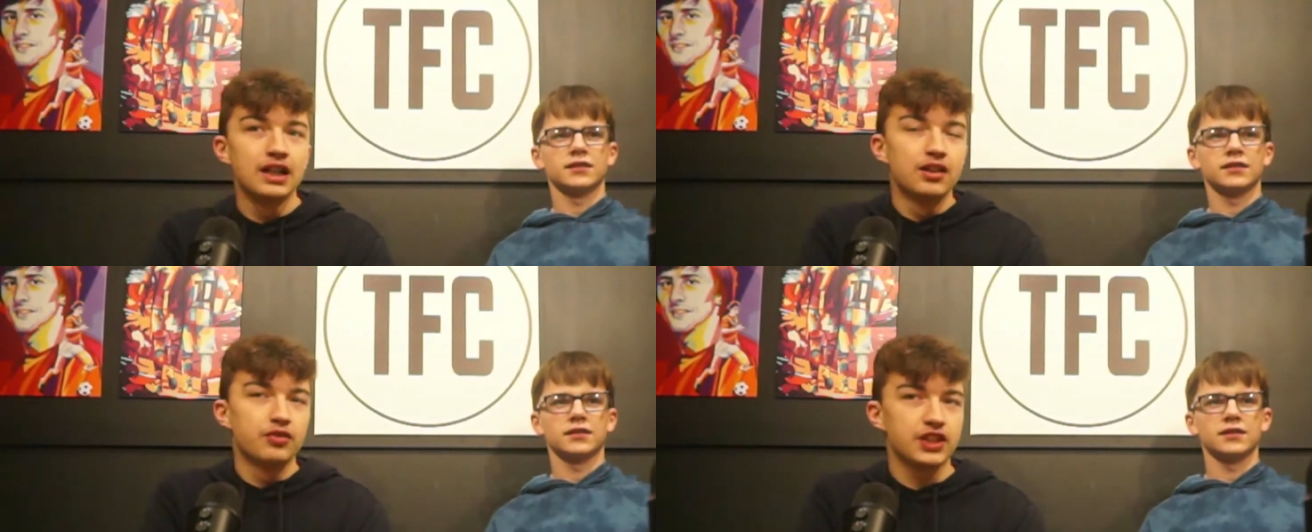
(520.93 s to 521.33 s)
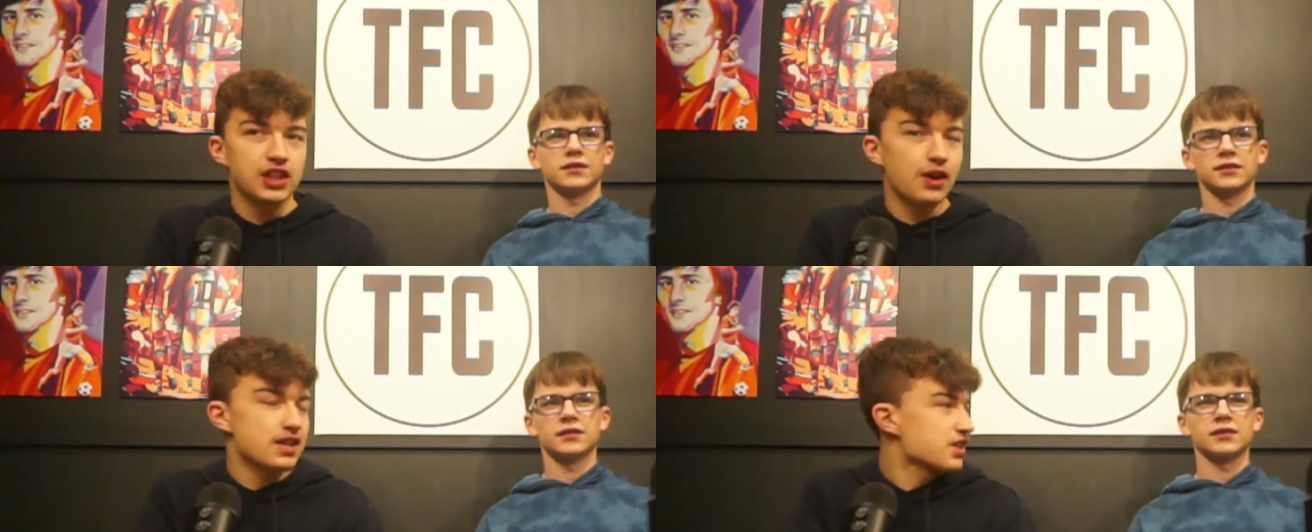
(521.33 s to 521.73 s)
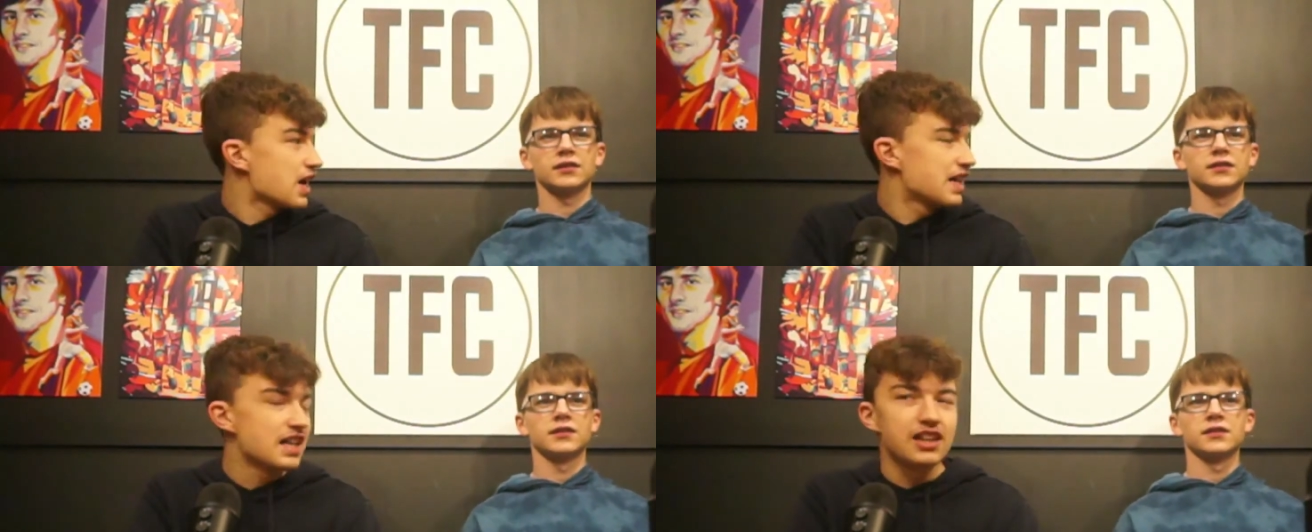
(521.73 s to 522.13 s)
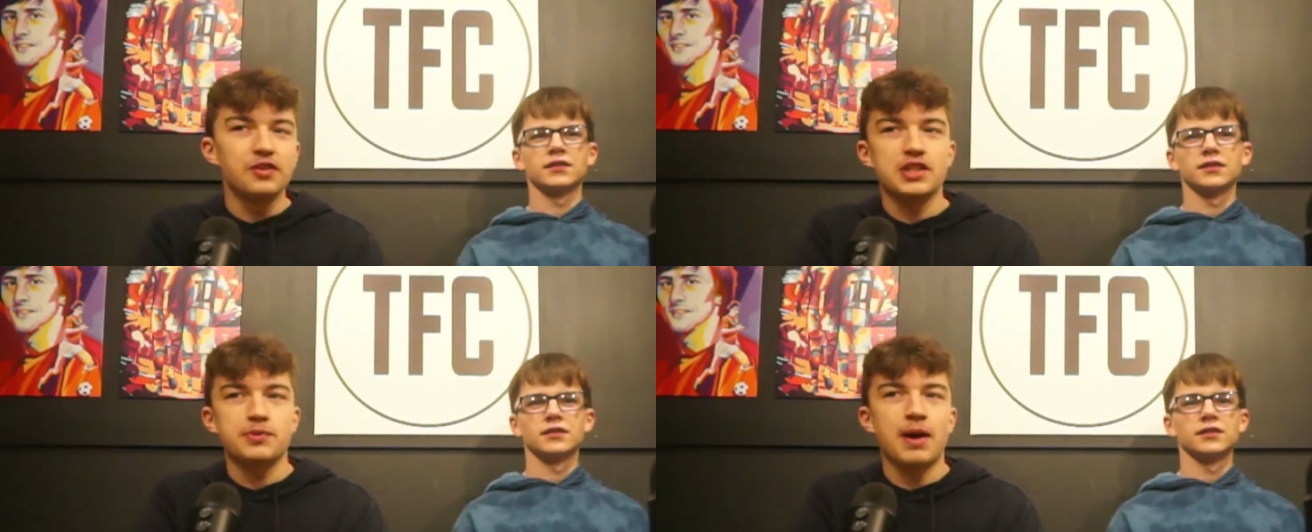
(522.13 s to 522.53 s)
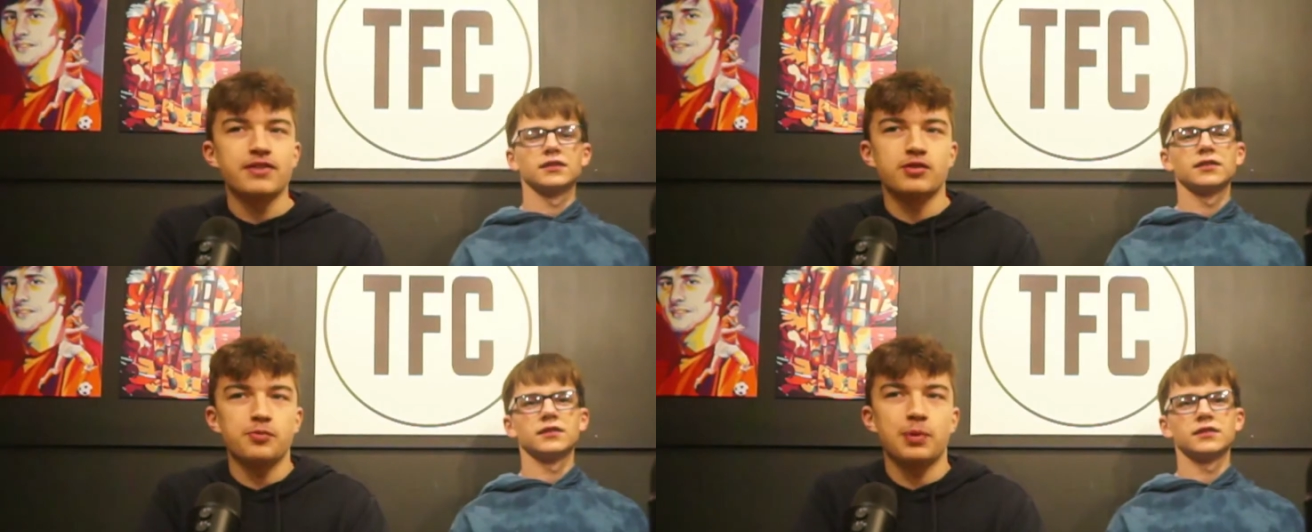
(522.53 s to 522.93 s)
Speaker 1: for the USA, you expect
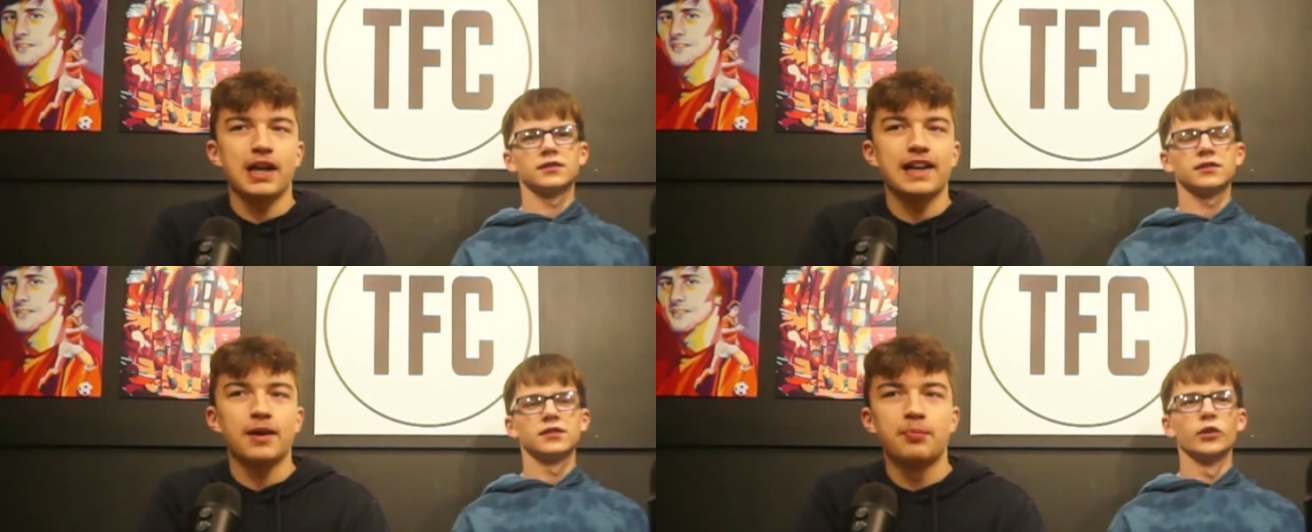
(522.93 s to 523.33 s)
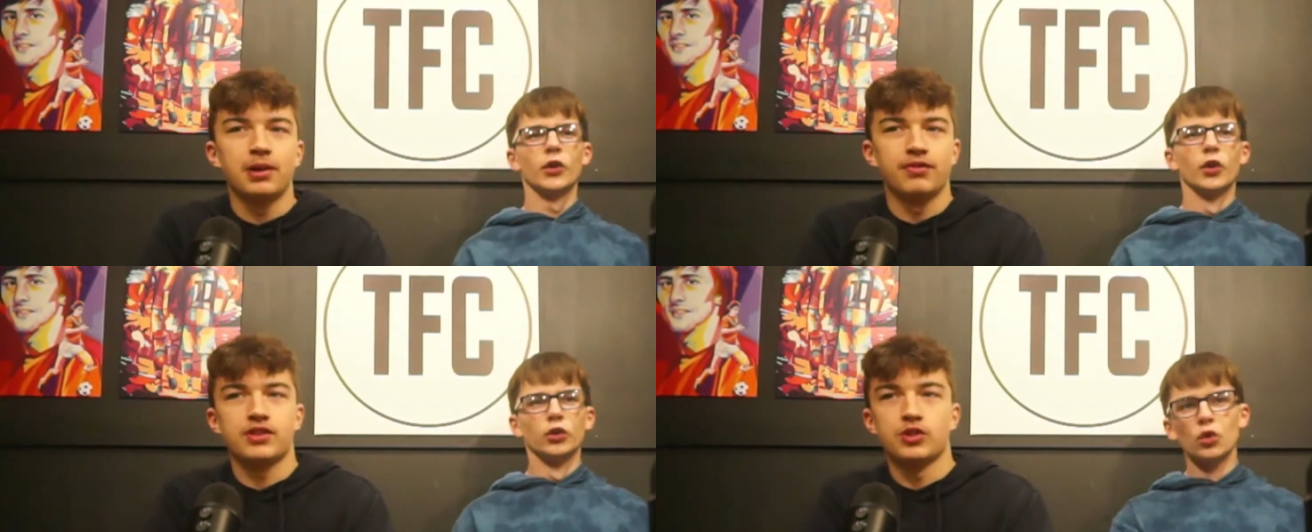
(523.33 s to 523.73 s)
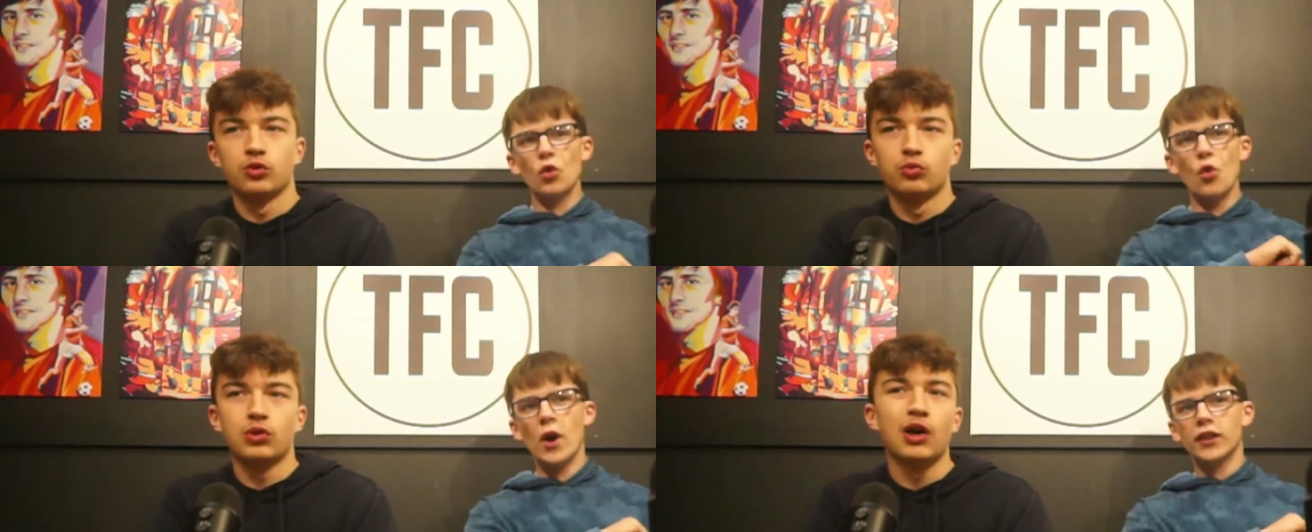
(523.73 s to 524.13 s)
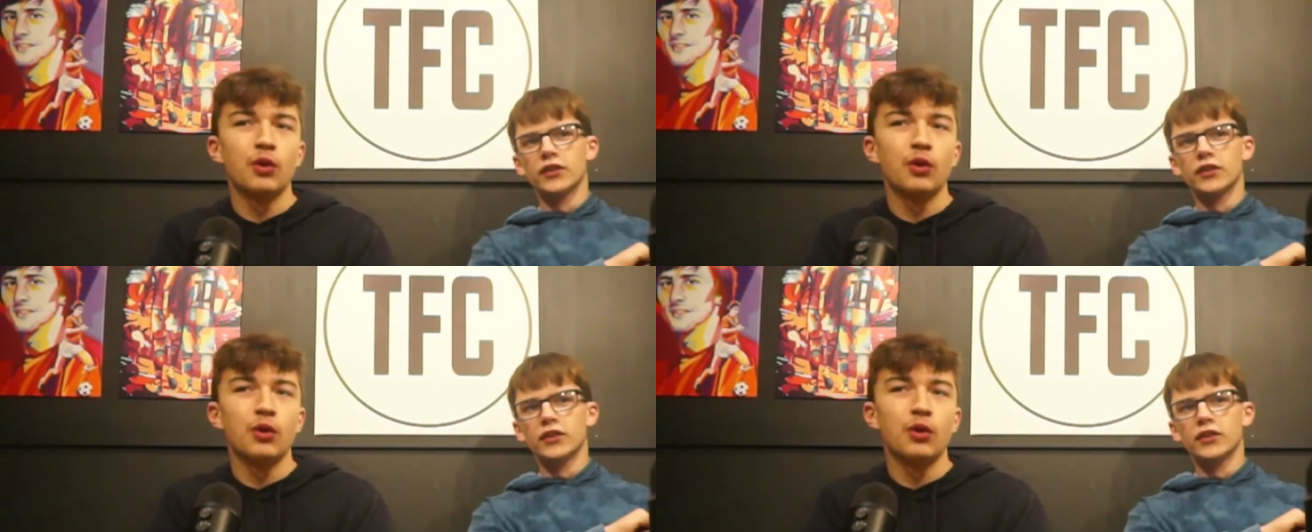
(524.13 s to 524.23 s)
him to play a pivotal role.